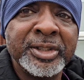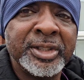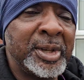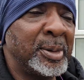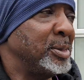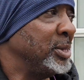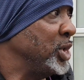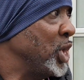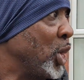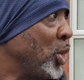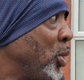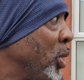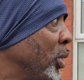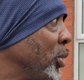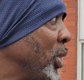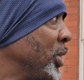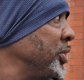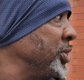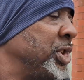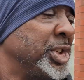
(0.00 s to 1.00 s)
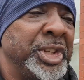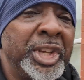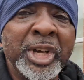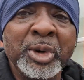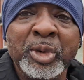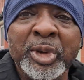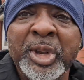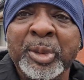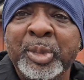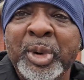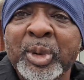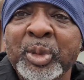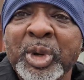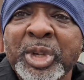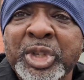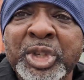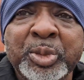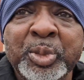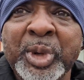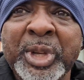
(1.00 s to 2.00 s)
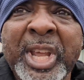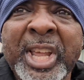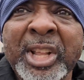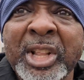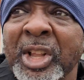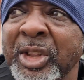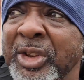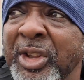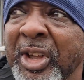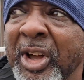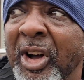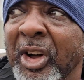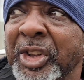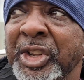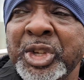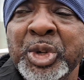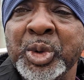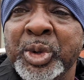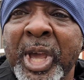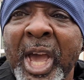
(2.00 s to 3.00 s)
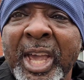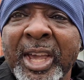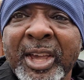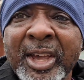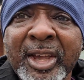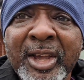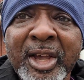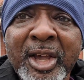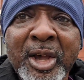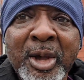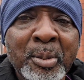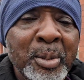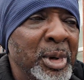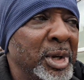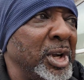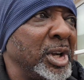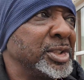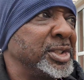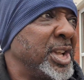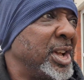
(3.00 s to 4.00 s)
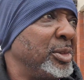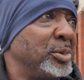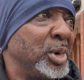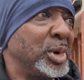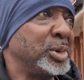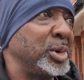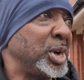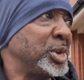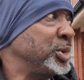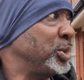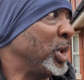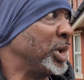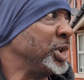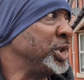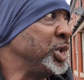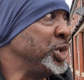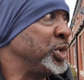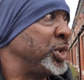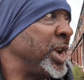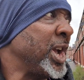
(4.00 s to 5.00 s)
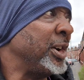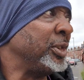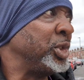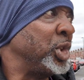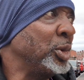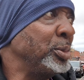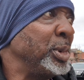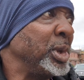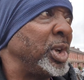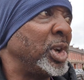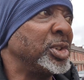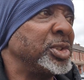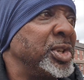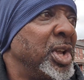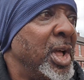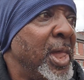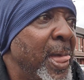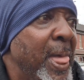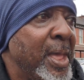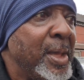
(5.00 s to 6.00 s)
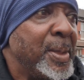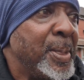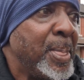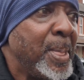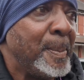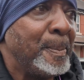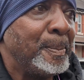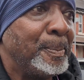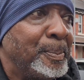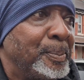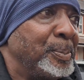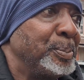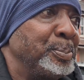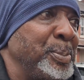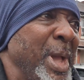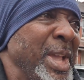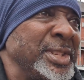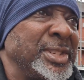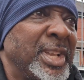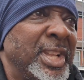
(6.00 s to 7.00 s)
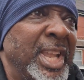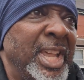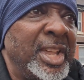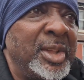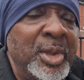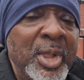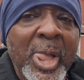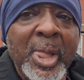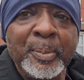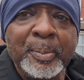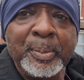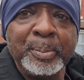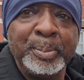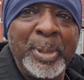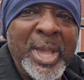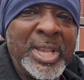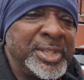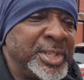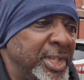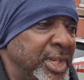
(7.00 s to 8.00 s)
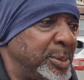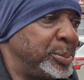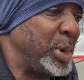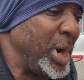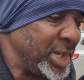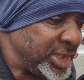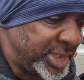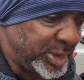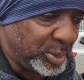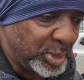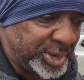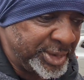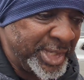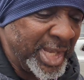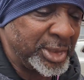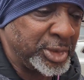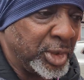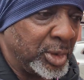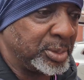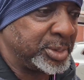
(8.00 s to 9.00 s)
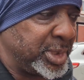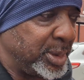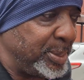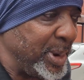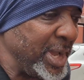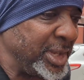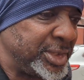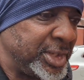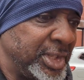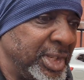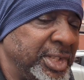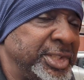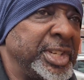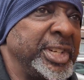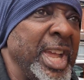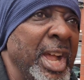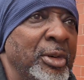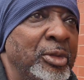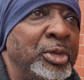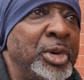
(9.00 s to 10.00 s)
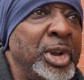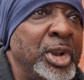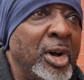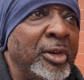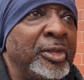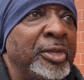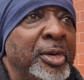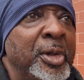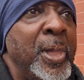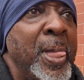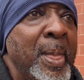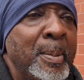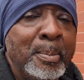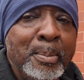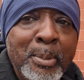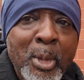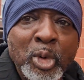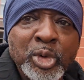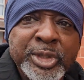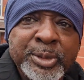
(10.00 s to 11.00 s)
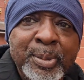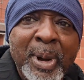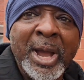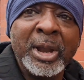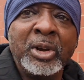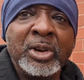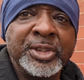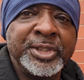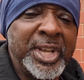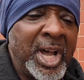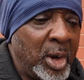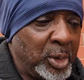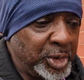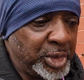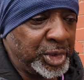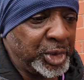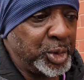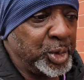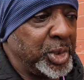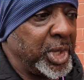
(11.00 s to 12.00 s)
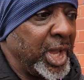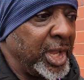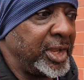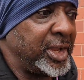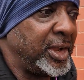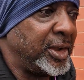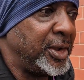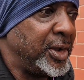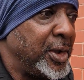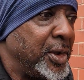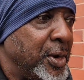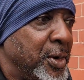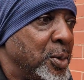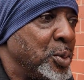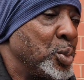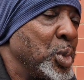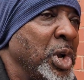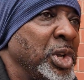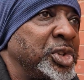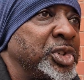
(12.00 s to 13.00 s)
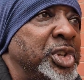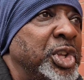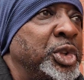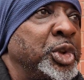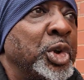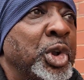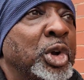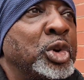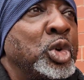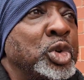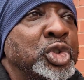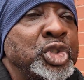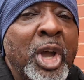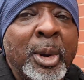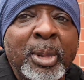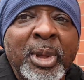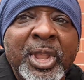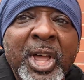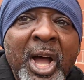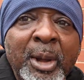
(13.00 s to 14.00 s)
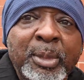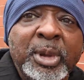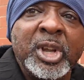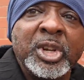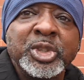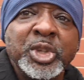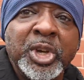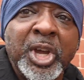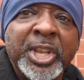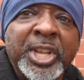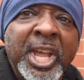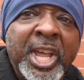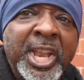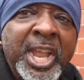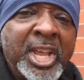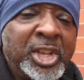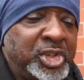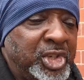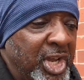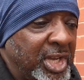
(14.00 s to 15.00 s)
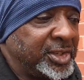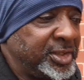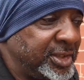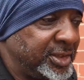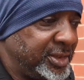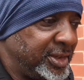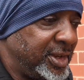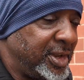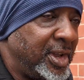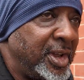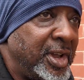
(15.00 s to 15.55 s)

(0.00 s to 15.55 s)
to deal with England or the UK because of what the UK have done. Because basically Brexit was set up to get rid of most migrants out of the UK, which they've done a good job of that. Because look at the NHS.